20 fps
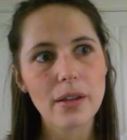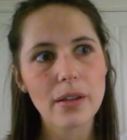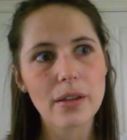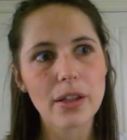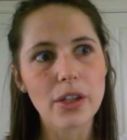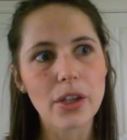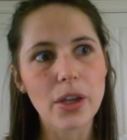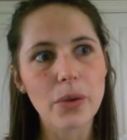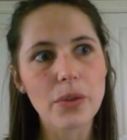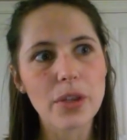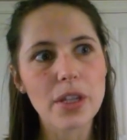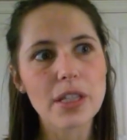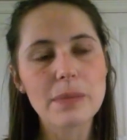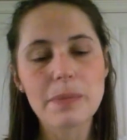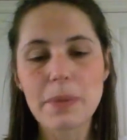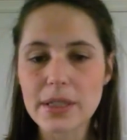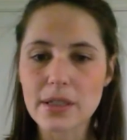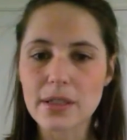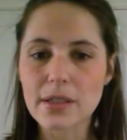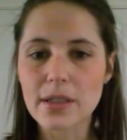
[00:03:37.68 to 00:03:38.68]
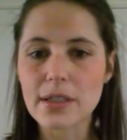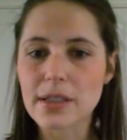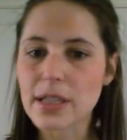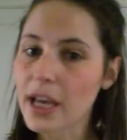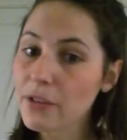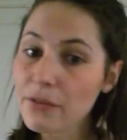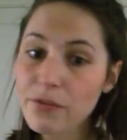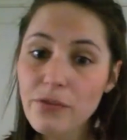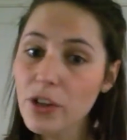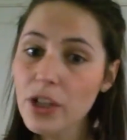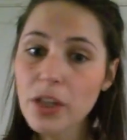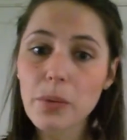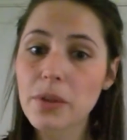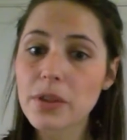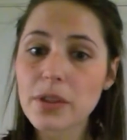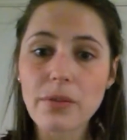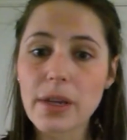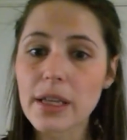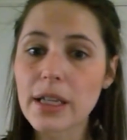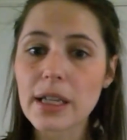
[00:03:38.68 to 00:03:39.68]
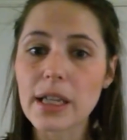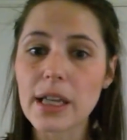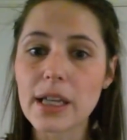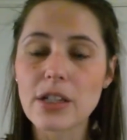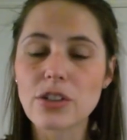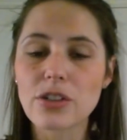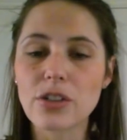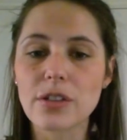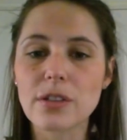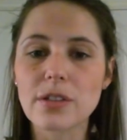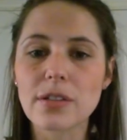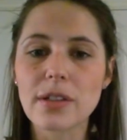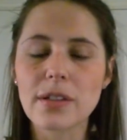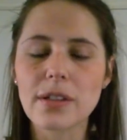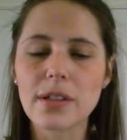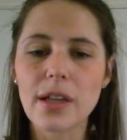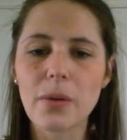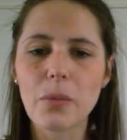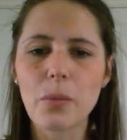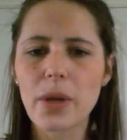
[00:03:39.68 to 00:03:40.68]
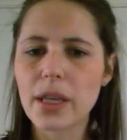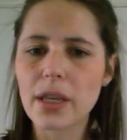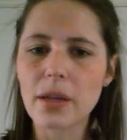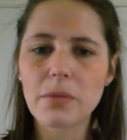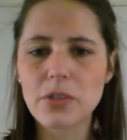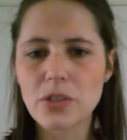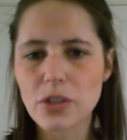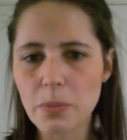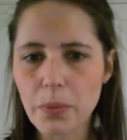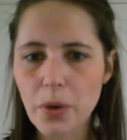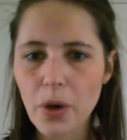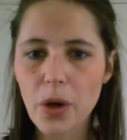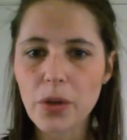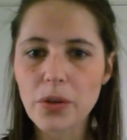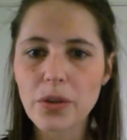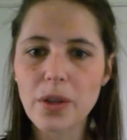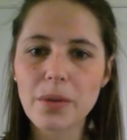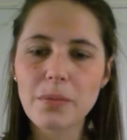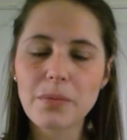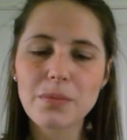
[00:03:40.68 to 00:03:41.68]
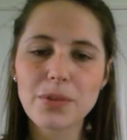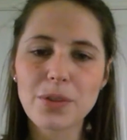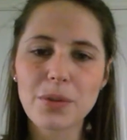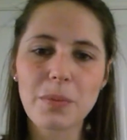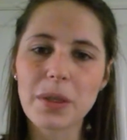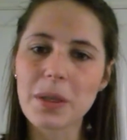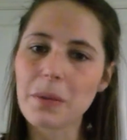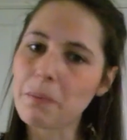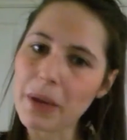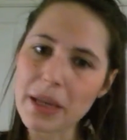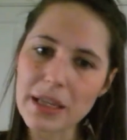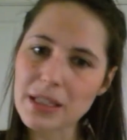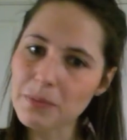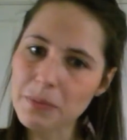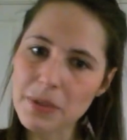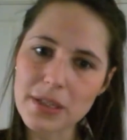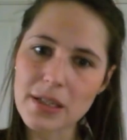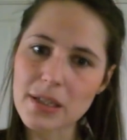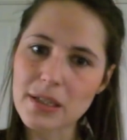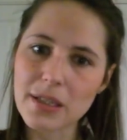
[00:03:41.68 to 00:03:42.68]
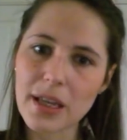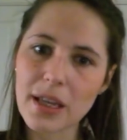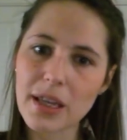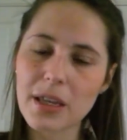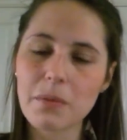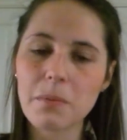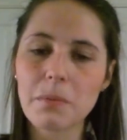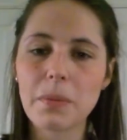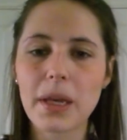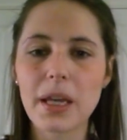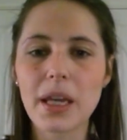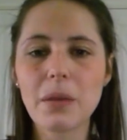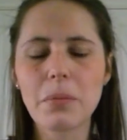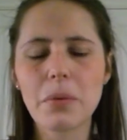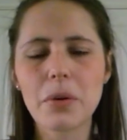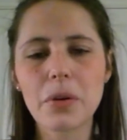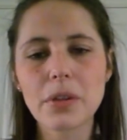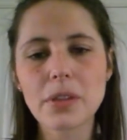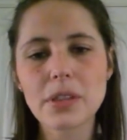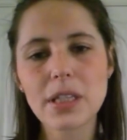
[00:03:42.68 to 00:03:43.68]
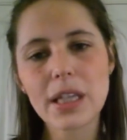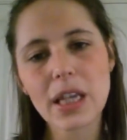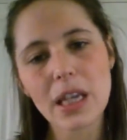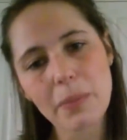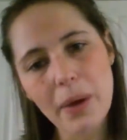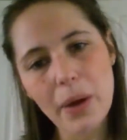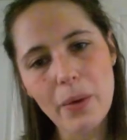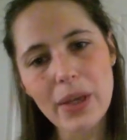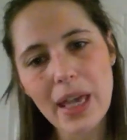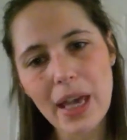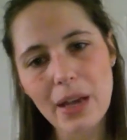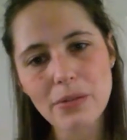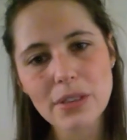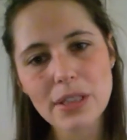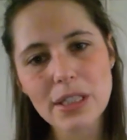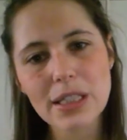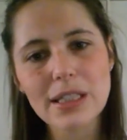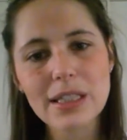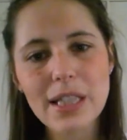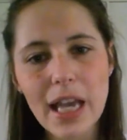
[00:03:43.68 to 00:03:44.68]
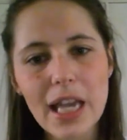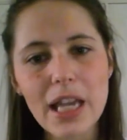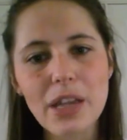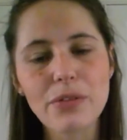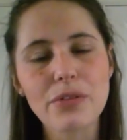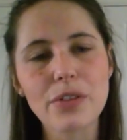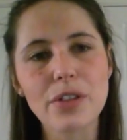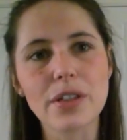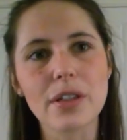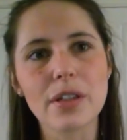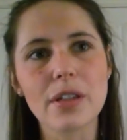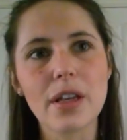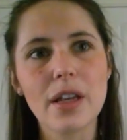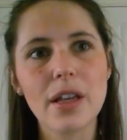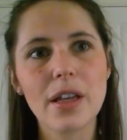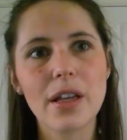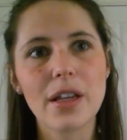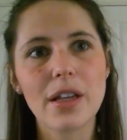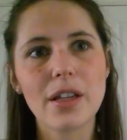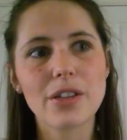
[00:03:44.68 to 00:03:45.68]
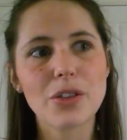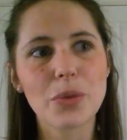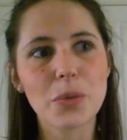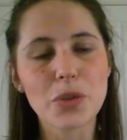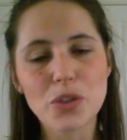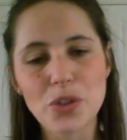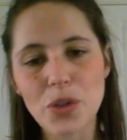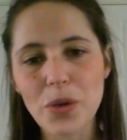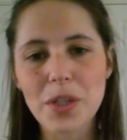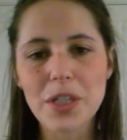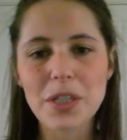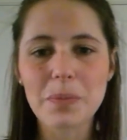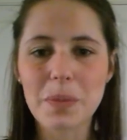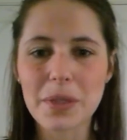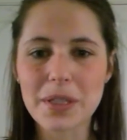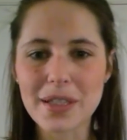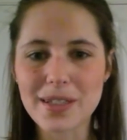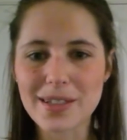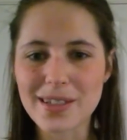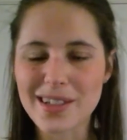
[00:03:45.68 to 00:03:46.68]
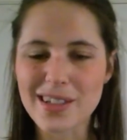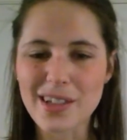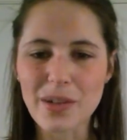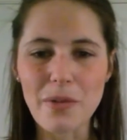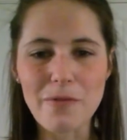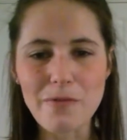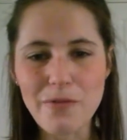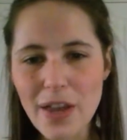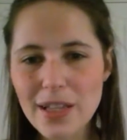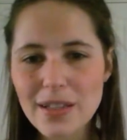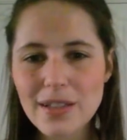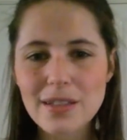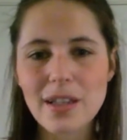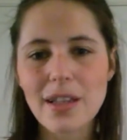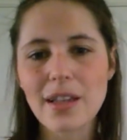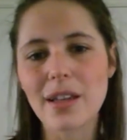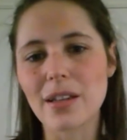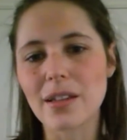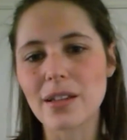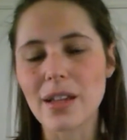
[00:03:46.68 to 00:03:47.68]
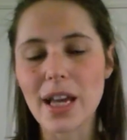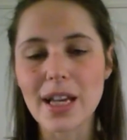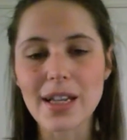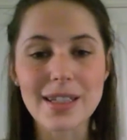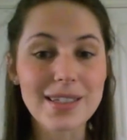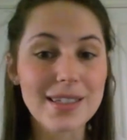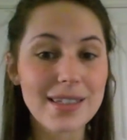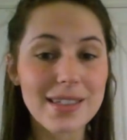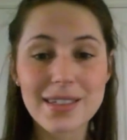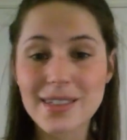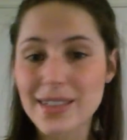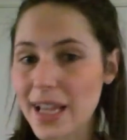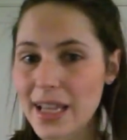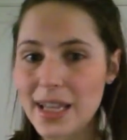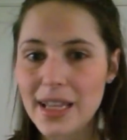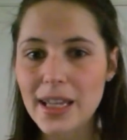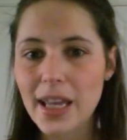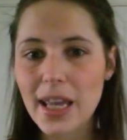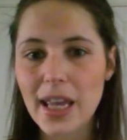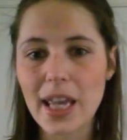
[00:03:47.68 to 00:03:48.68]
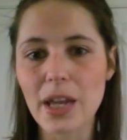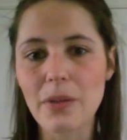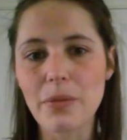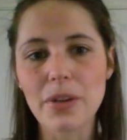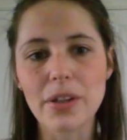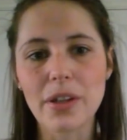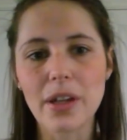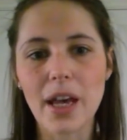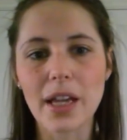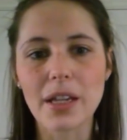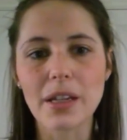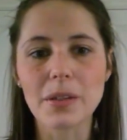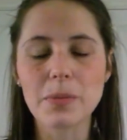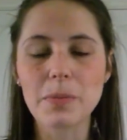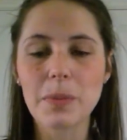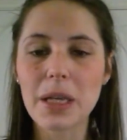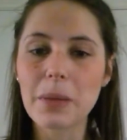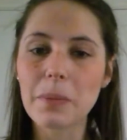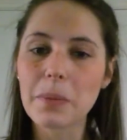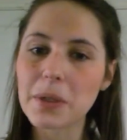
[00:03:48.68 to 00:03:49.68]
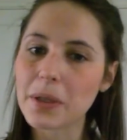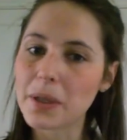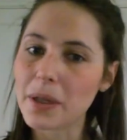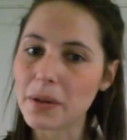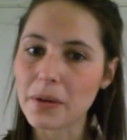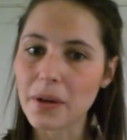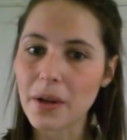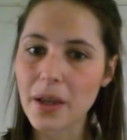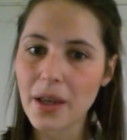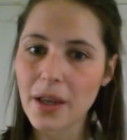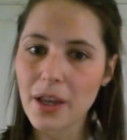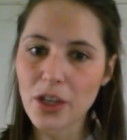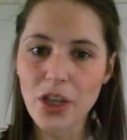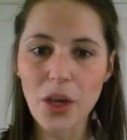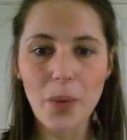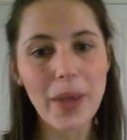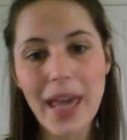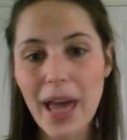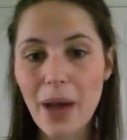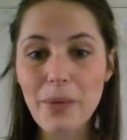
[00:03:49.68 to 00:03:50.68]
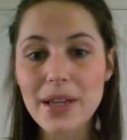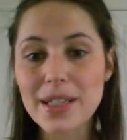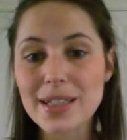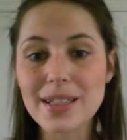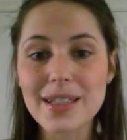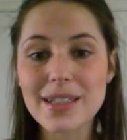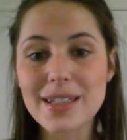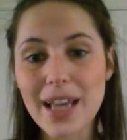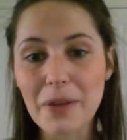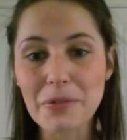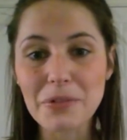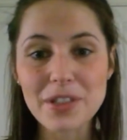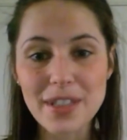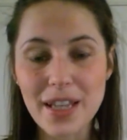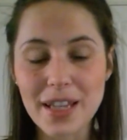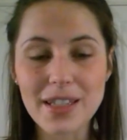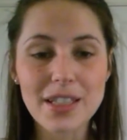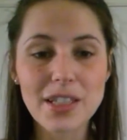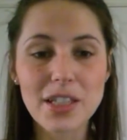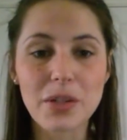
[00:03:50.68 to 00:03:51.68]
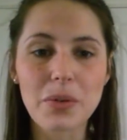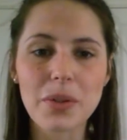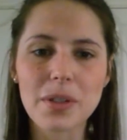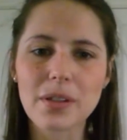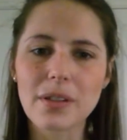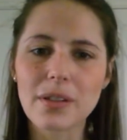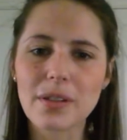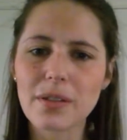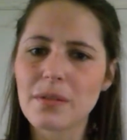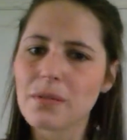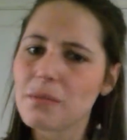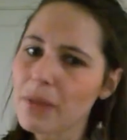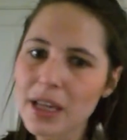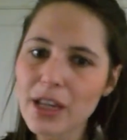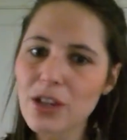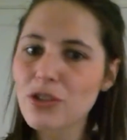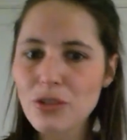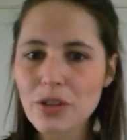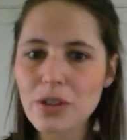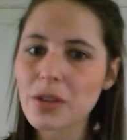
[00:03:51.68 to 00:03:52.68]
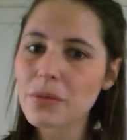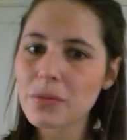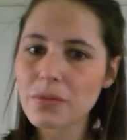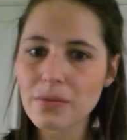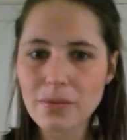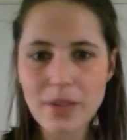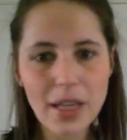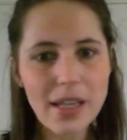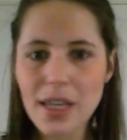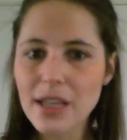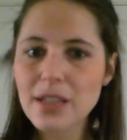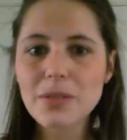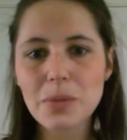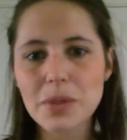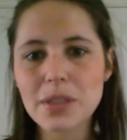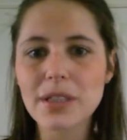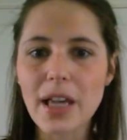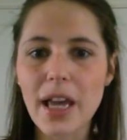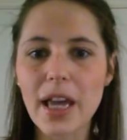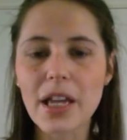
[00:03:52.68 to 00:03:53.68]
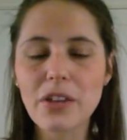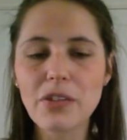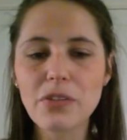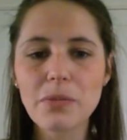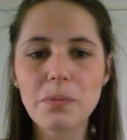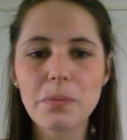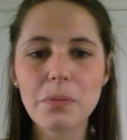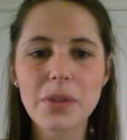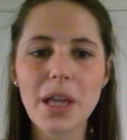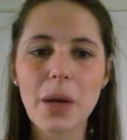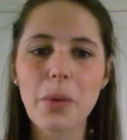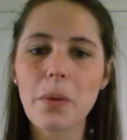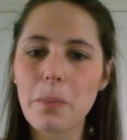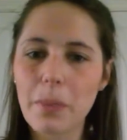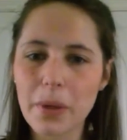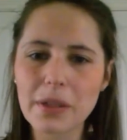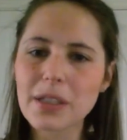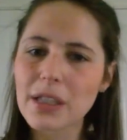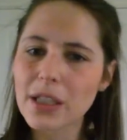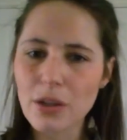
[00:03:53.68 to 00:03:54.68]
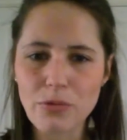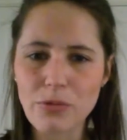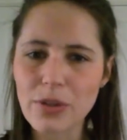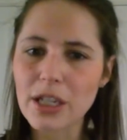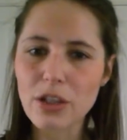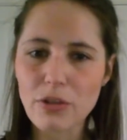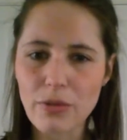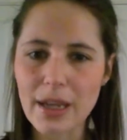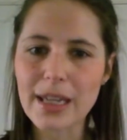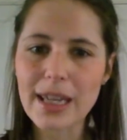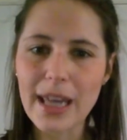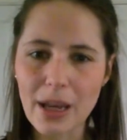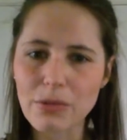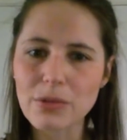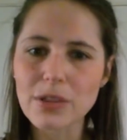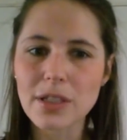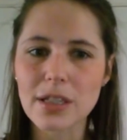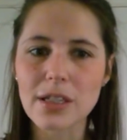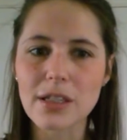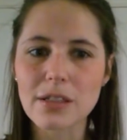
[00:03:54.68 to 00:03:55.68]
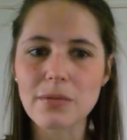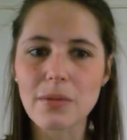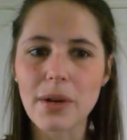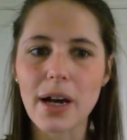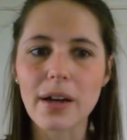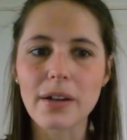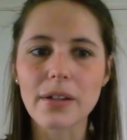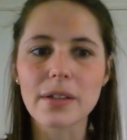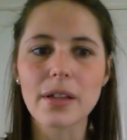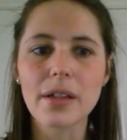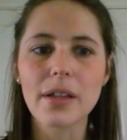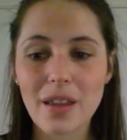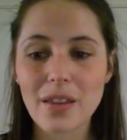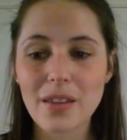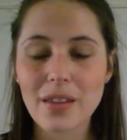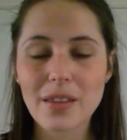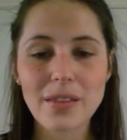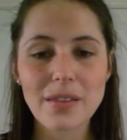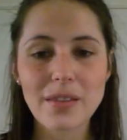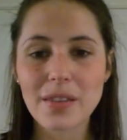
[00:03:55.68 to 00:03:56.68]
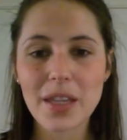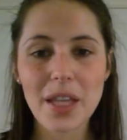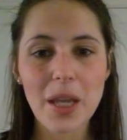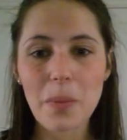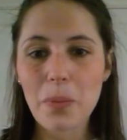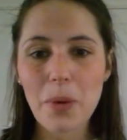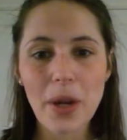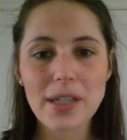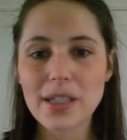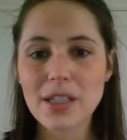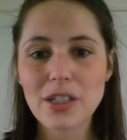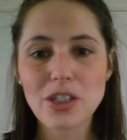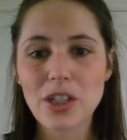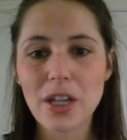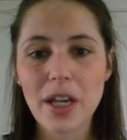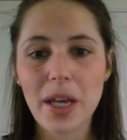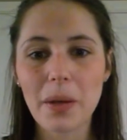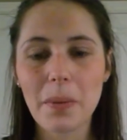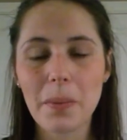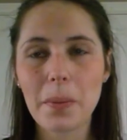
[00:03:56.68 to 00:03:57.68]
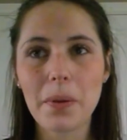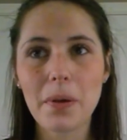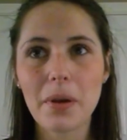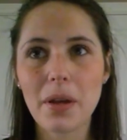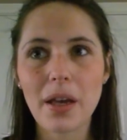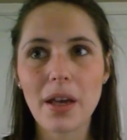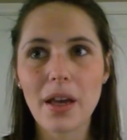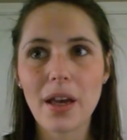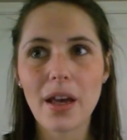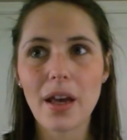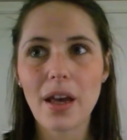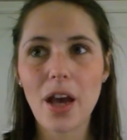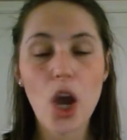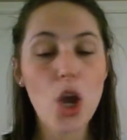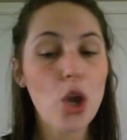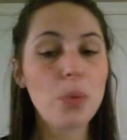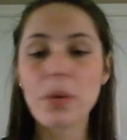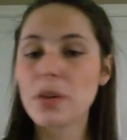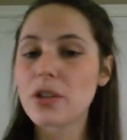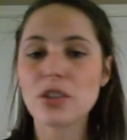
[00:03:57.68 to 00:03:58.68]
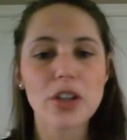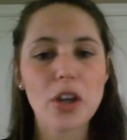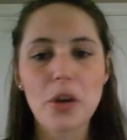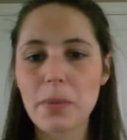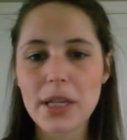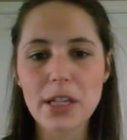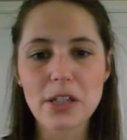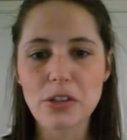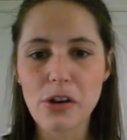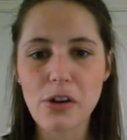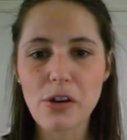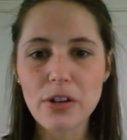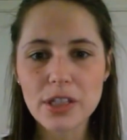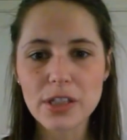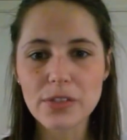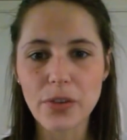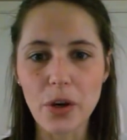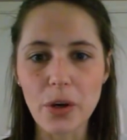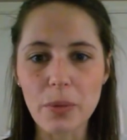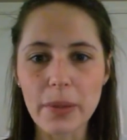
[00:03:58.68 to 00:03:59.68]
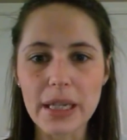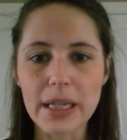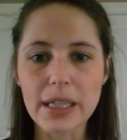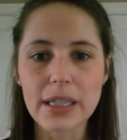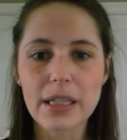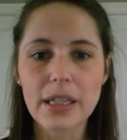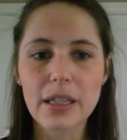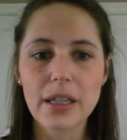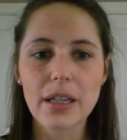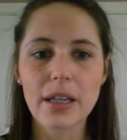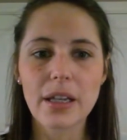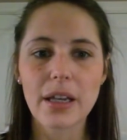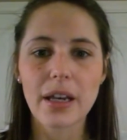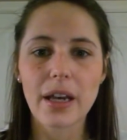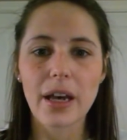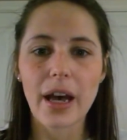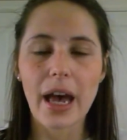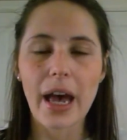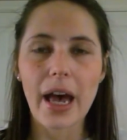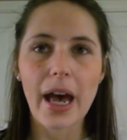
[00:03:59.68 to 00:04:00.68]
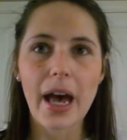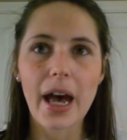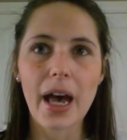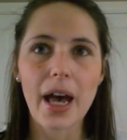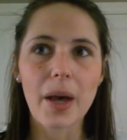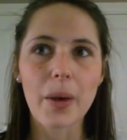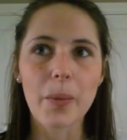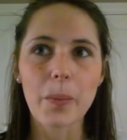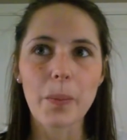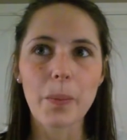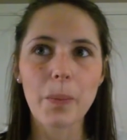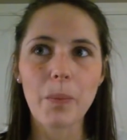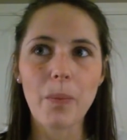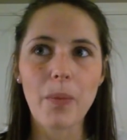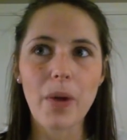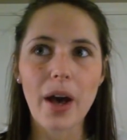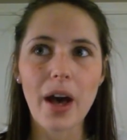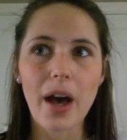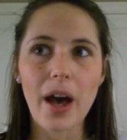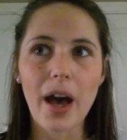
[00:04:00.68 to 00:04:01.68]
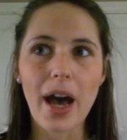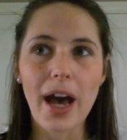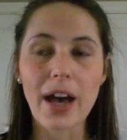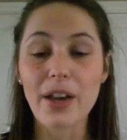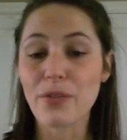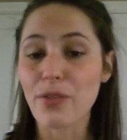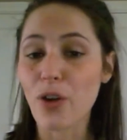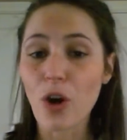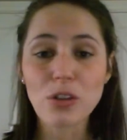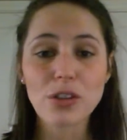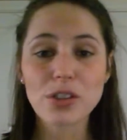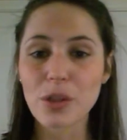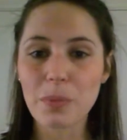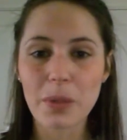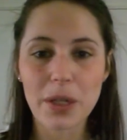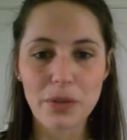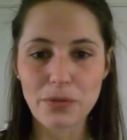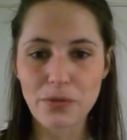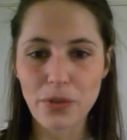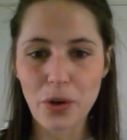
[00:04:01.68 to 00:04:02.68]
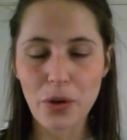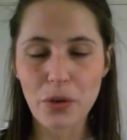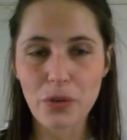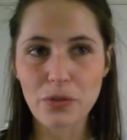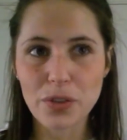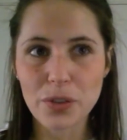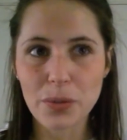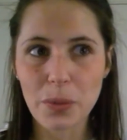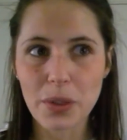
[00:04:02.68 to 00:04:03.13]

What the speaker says: you know, these businesses are following the regulations and we can support them to be the best business they can be, but to keep our county safe and to ensure these businesses are investing and are staying here, and people are going out into the town centre and making sure that yes, we're safe, but that we're building a really great county as well. The apprenticeship opened so many doors for me. I've also been involved